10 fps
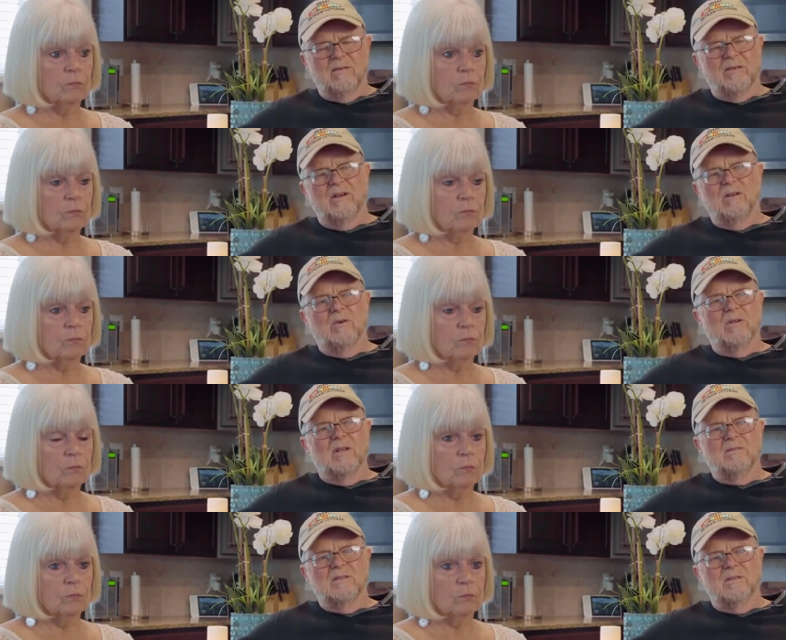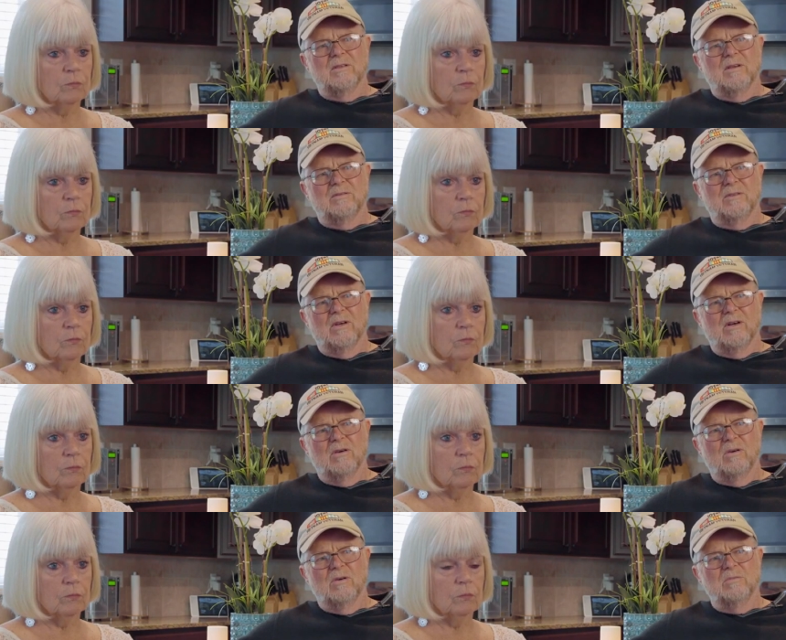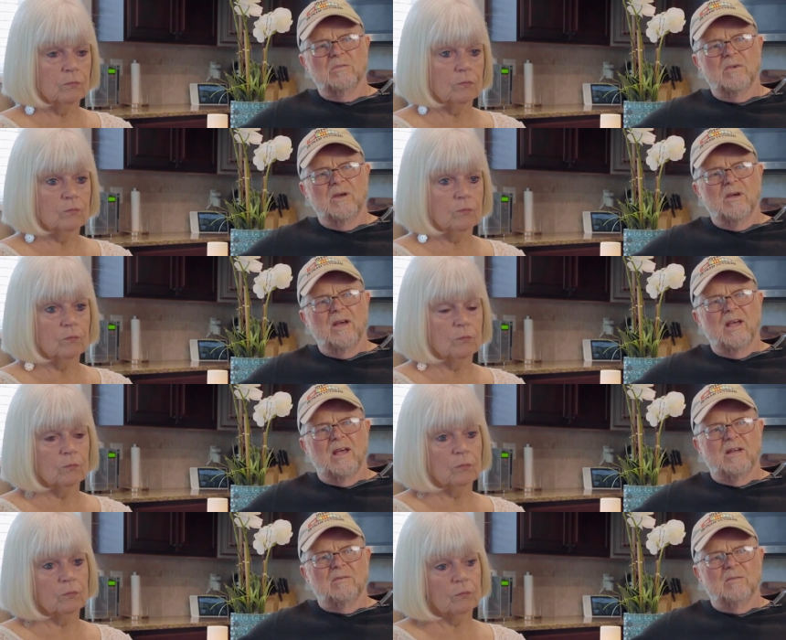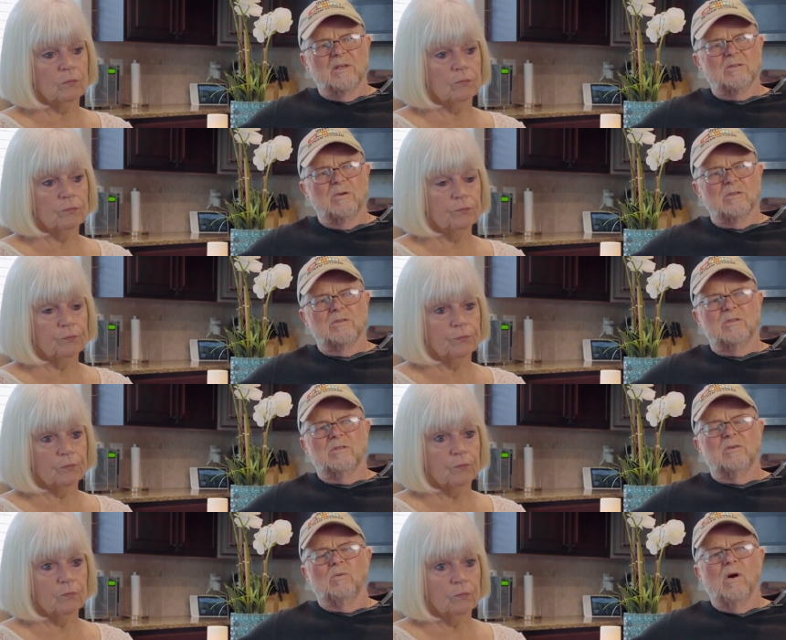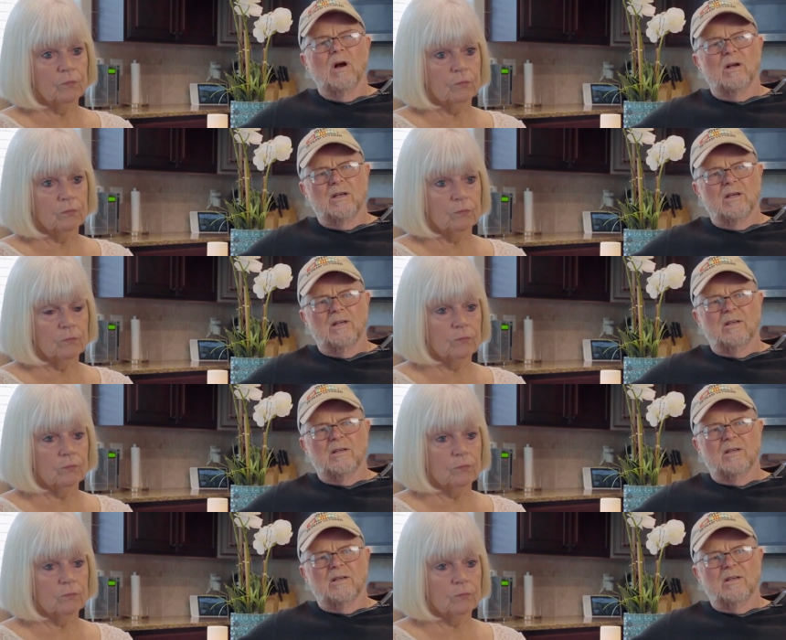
Speaker 1: everything on one level for our home, and much more suited to walking